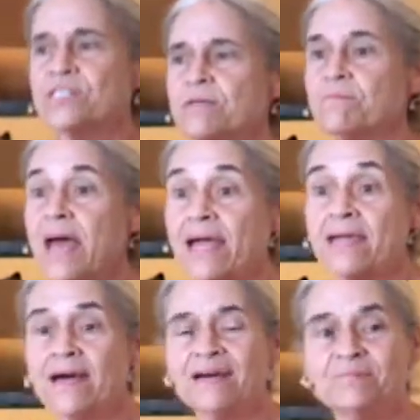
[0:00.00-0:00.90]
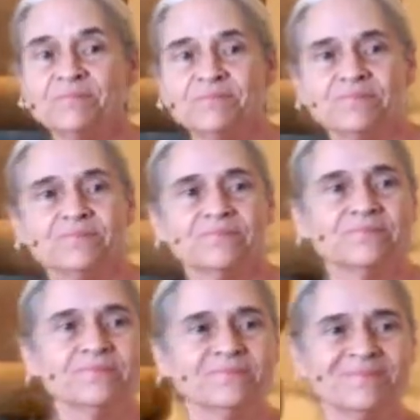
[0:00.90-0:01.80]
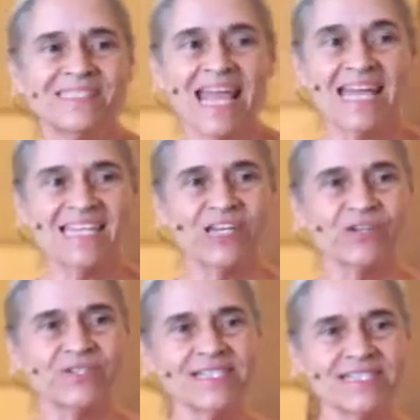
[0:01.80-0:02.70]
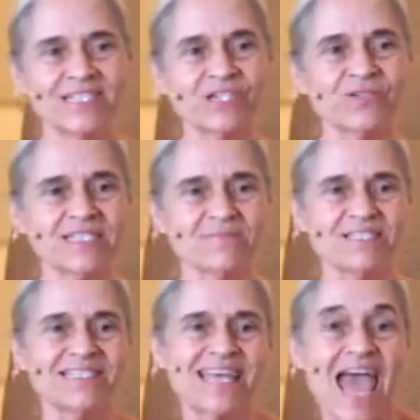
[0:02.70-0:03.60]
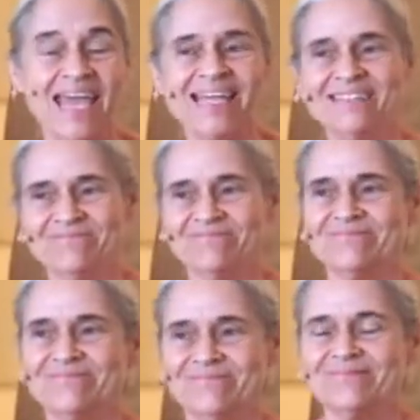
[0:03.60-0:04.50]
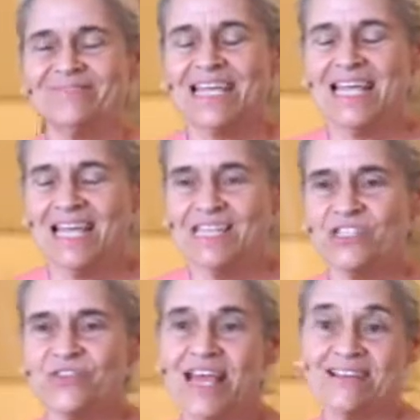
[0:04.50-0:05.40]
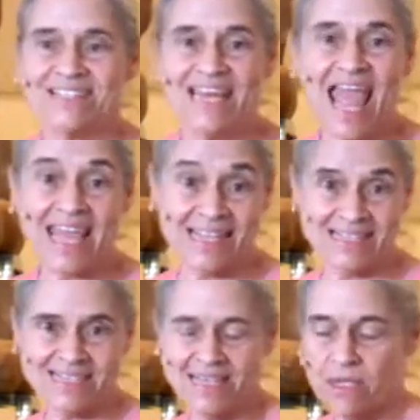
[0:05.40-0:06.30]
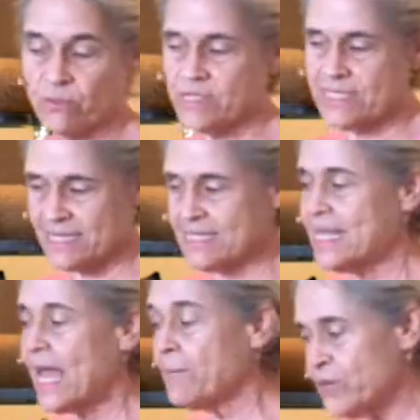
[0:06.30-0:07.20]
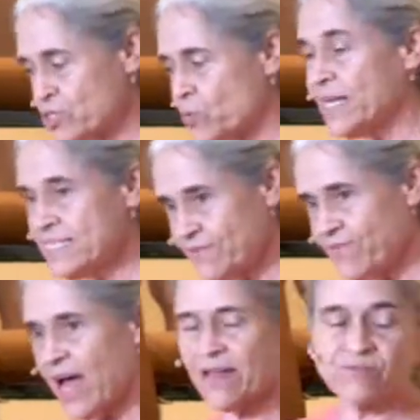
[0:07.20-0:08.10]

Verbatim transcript: to back up mm, 10 years to Christmas Day. 2008. It was December 25,